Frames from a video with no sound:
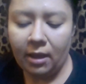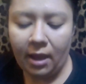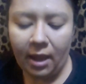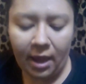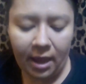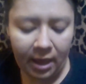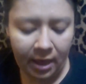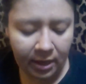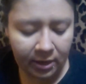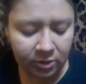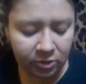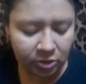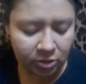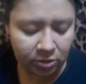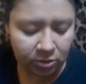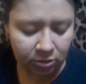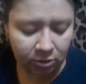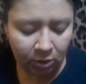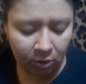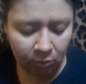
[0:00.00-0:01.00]
and
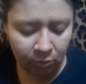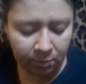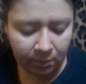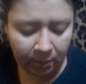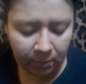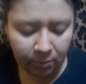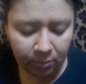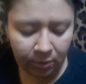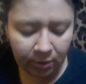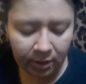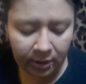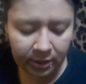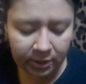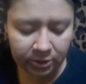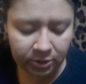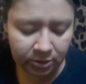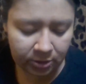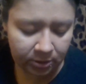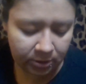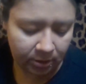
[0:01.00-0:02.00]
just go with my
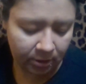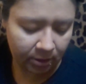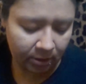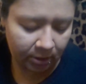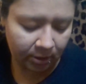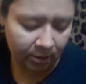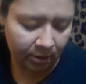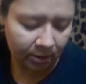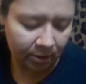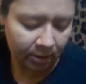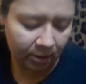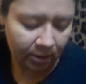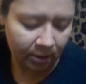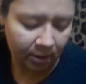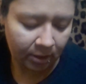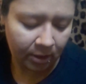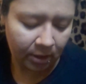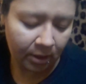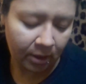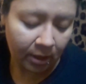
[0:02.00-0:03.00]
brush.
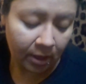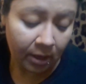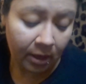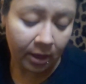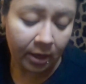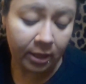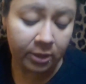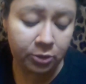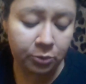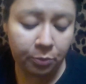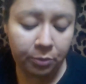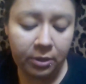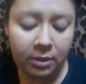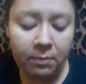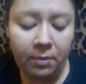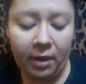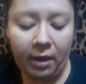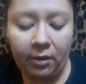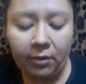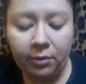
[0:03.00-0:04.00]
It's really
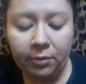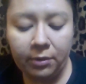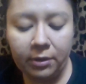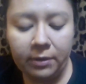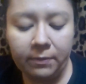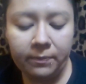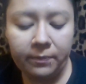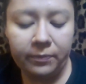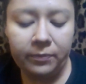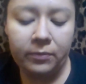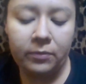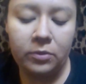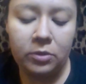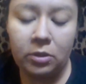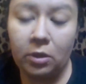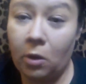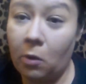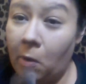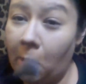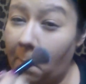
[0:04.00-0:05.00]
powdery,
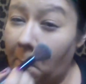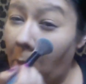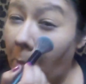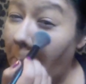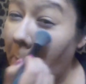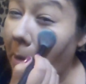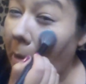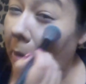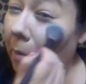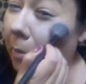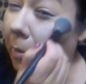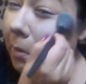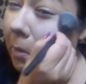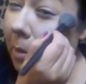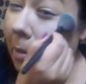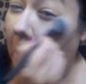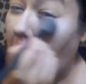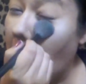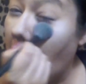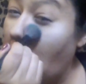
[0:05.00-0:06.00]
so I'm hoping it'll,
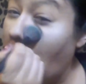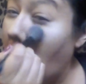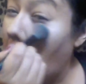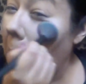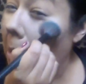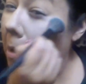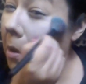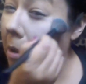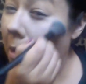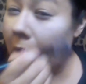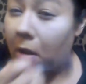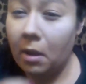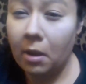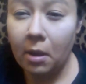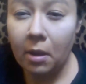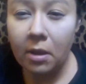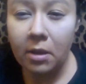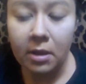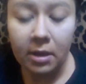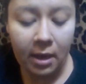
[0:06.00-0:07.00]

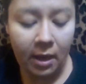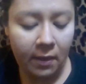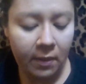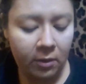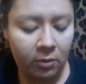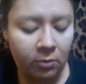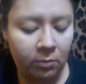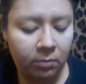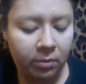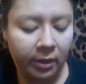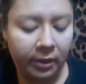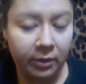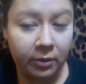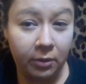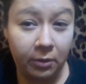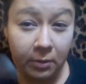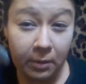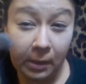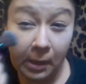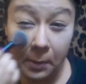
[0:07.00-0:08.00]
yeah, that'll apply
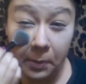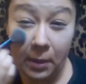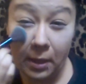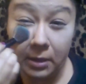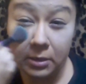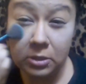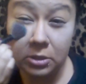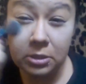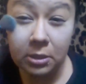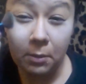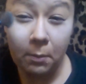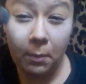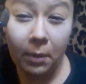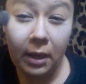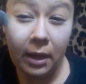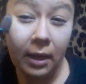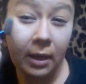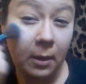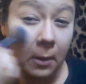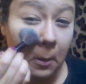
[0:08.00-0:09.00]
good. Let that shit
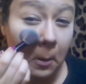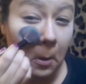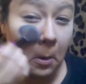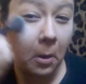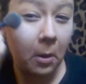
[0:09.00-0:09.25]
bake.